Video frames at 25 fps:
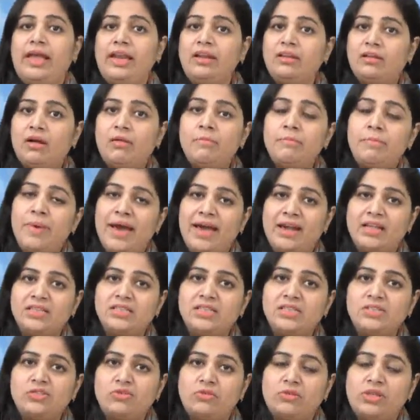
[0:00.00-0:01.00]
in
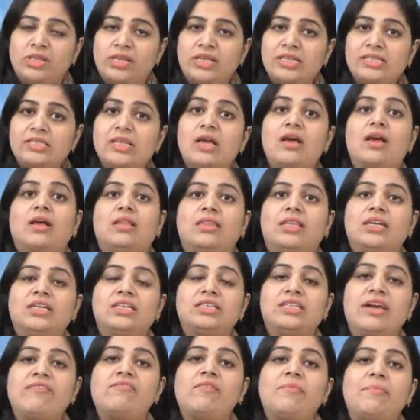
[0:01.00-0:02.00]
comparison to this the
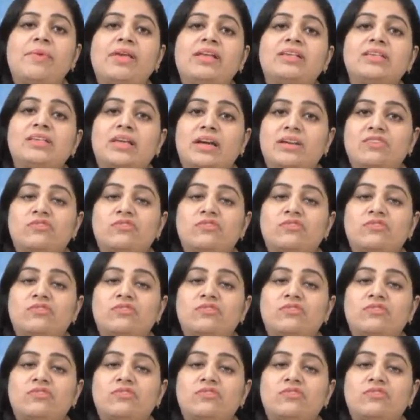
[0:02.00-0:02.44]
developing